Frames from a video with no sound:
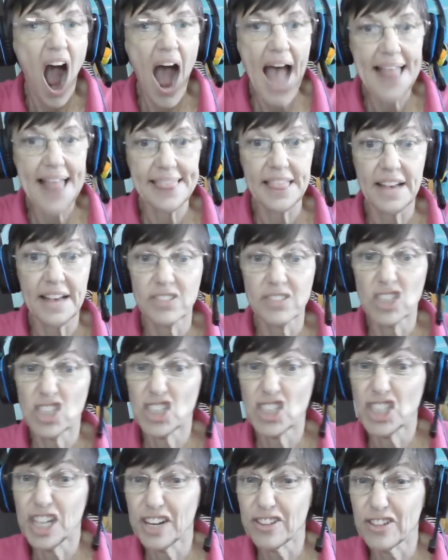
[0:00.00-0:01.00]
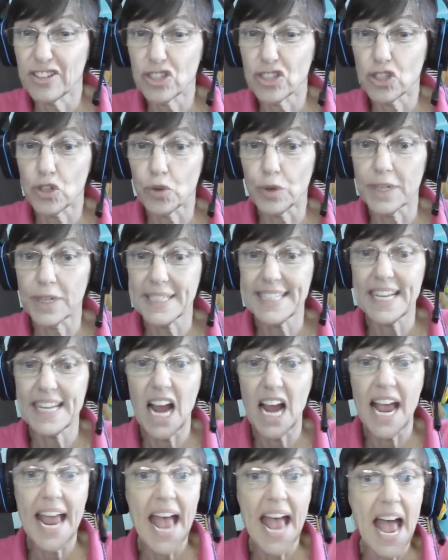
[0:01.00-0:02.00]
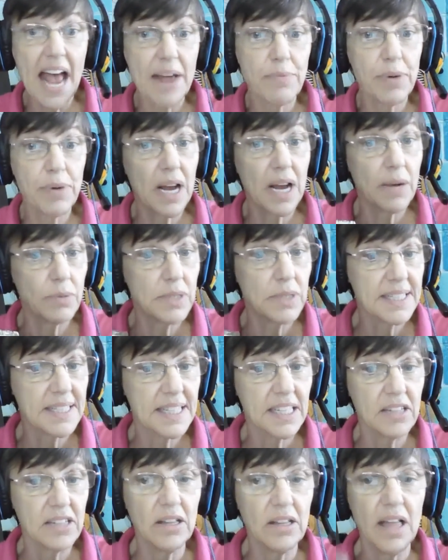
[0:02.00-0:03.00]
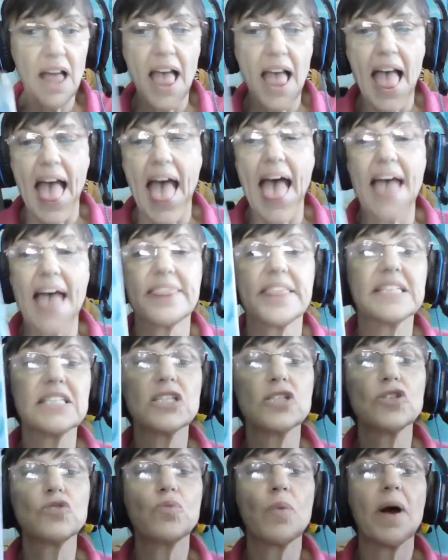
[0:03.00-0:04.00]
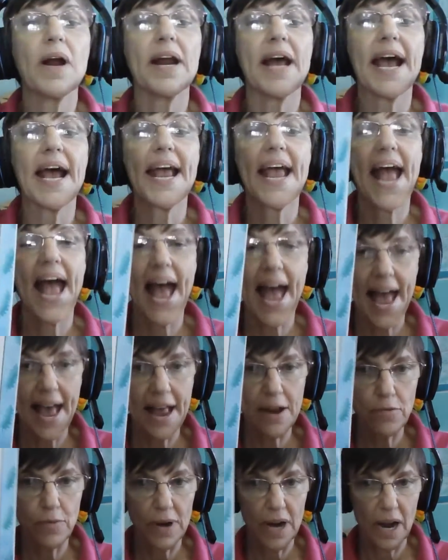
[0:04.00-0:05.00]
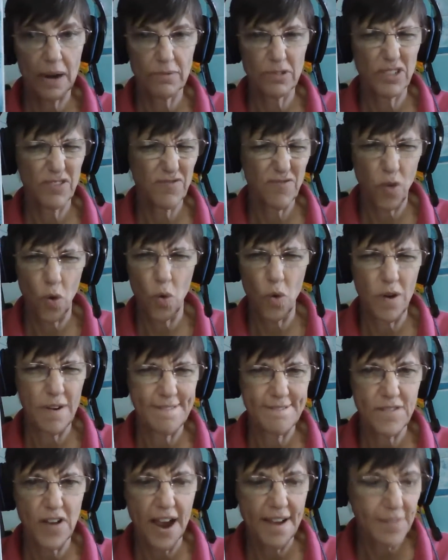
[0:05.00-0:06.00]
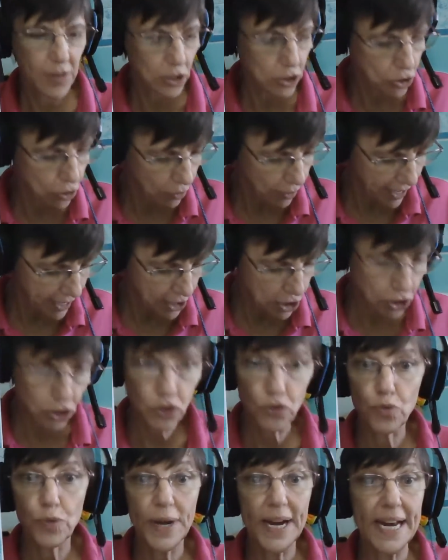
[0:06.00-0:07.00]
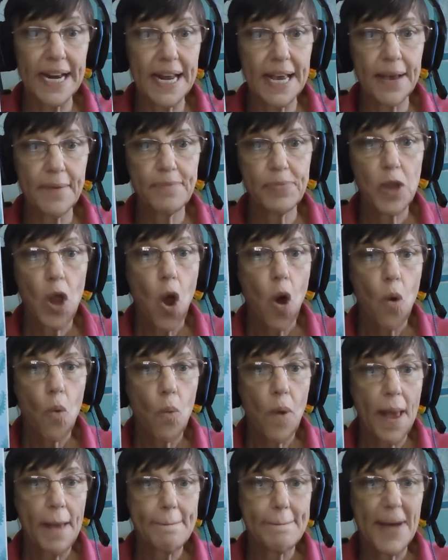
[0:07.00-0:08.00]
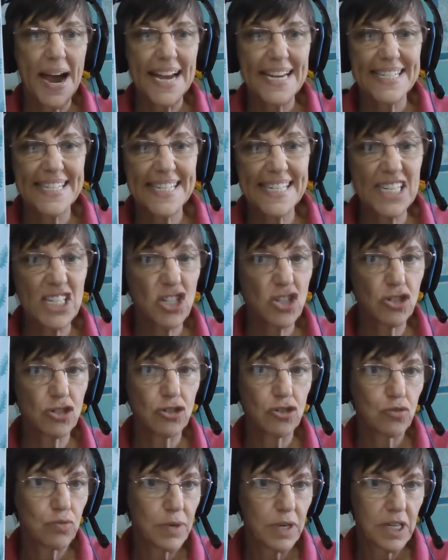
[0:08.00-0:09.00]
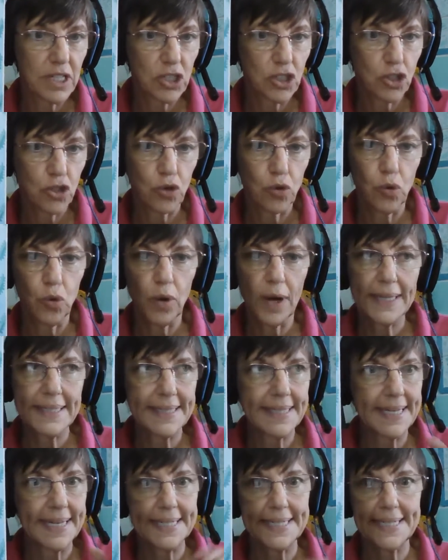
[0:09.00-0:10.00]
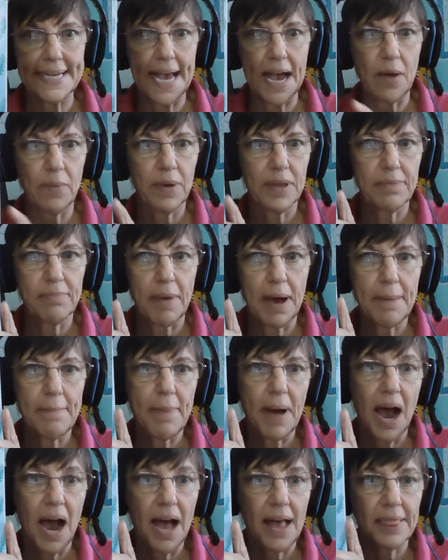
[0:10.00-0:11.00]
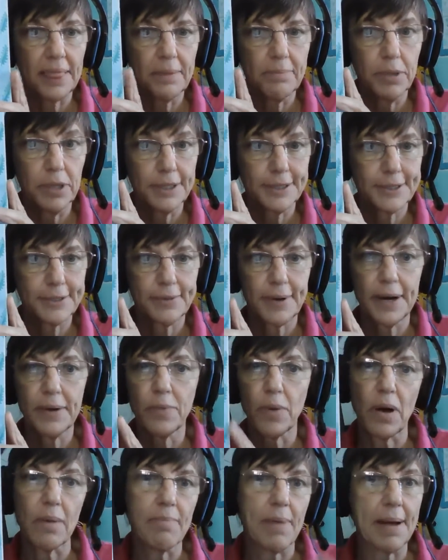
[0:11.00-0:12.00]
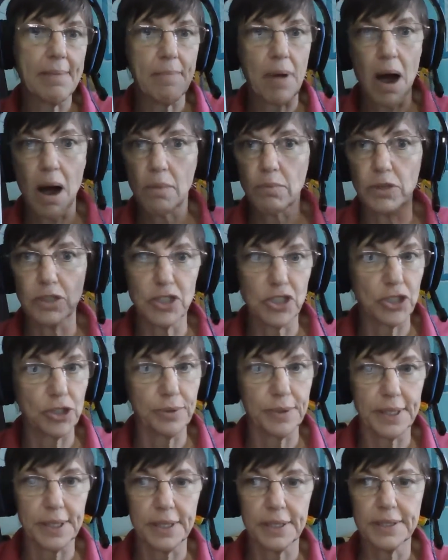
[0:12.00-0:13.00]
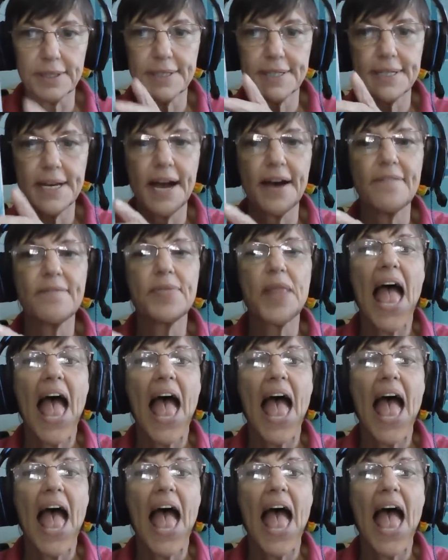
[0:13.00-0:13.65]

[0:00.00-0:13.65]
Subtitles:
I love to share the stories that I had when I was little, and this is one I had when I was 4 and 5 years old. I used to read it when my sisters were at school. I'd sit down with my pile of books, right, while my mom was doing her stuff.